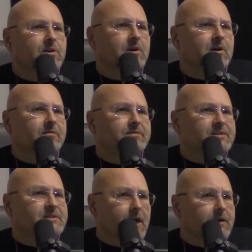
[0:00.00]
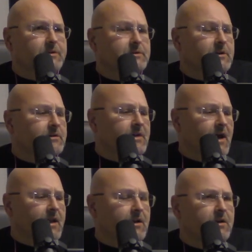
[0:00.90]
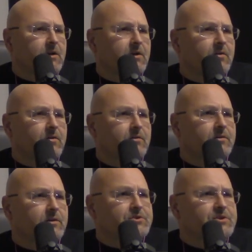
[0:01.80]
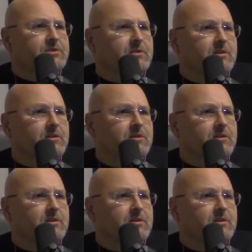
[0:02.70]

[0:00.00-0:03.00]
of the sex that they're just